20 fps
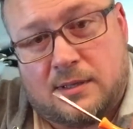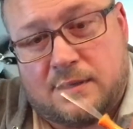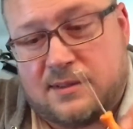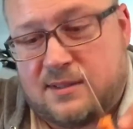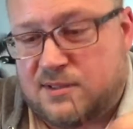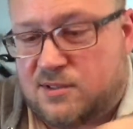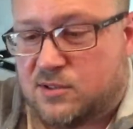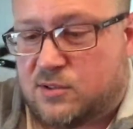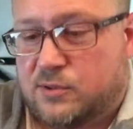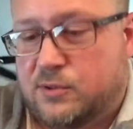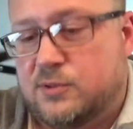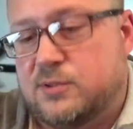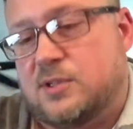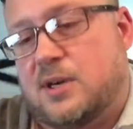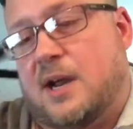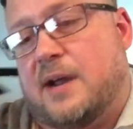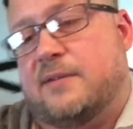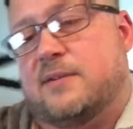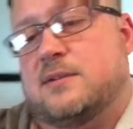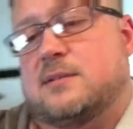this
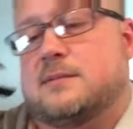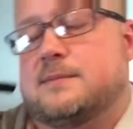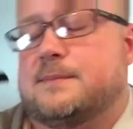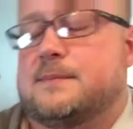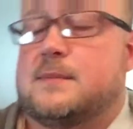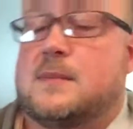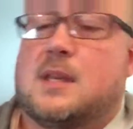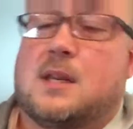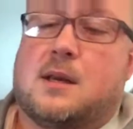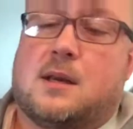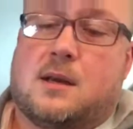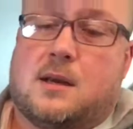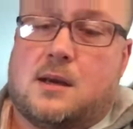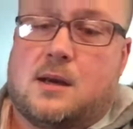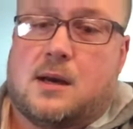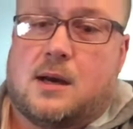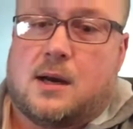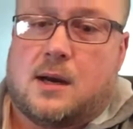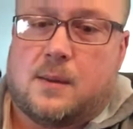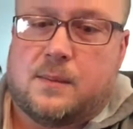screwdriver
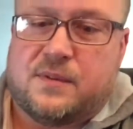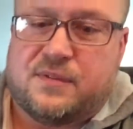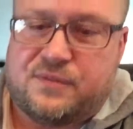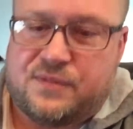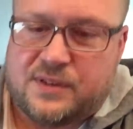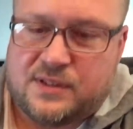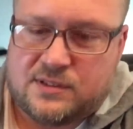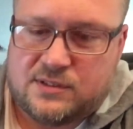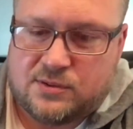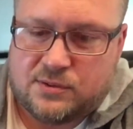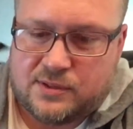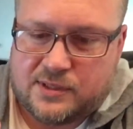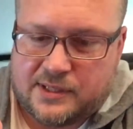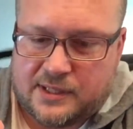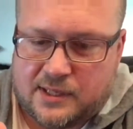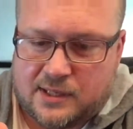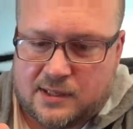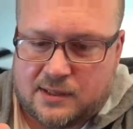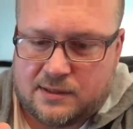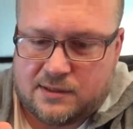to fit into
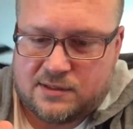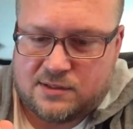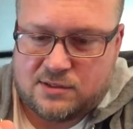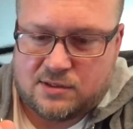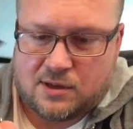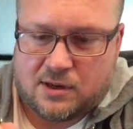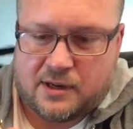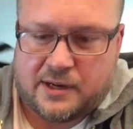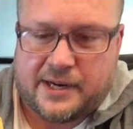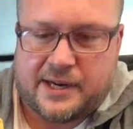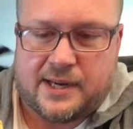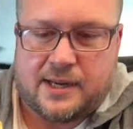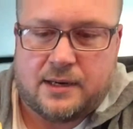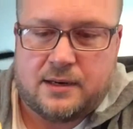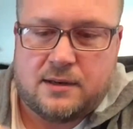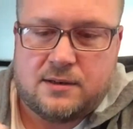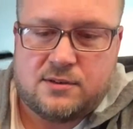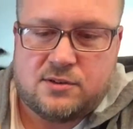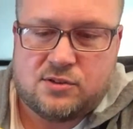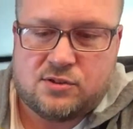the star
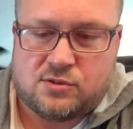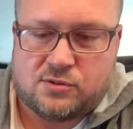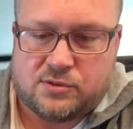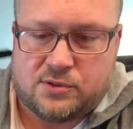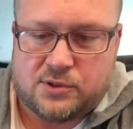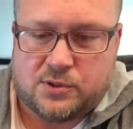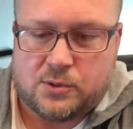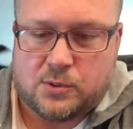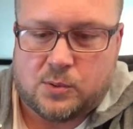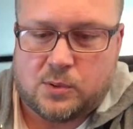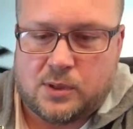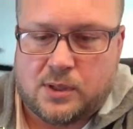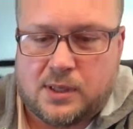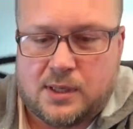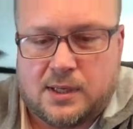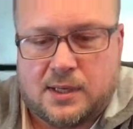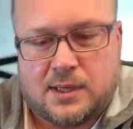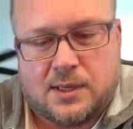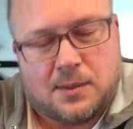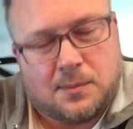head screw,
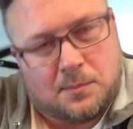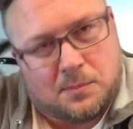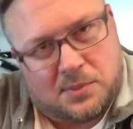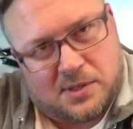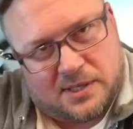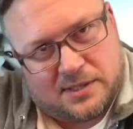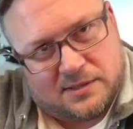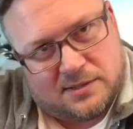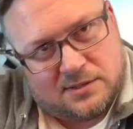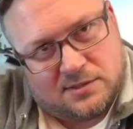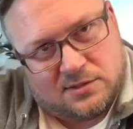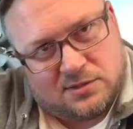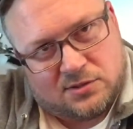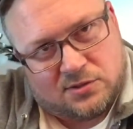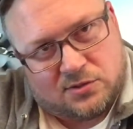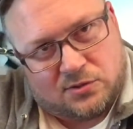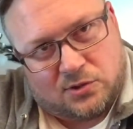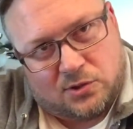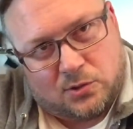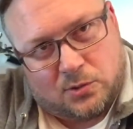but the
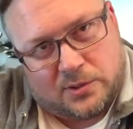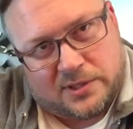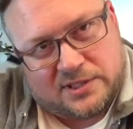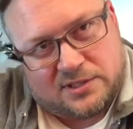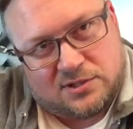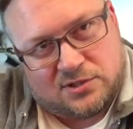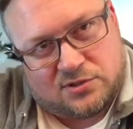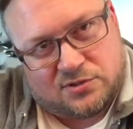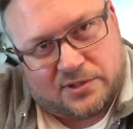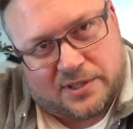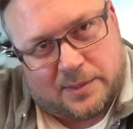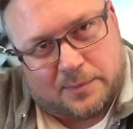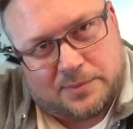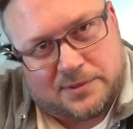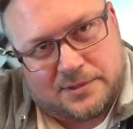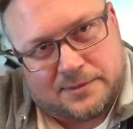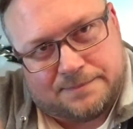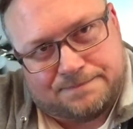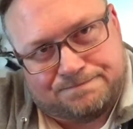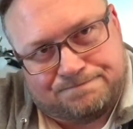screw is
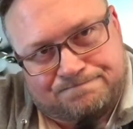stripped.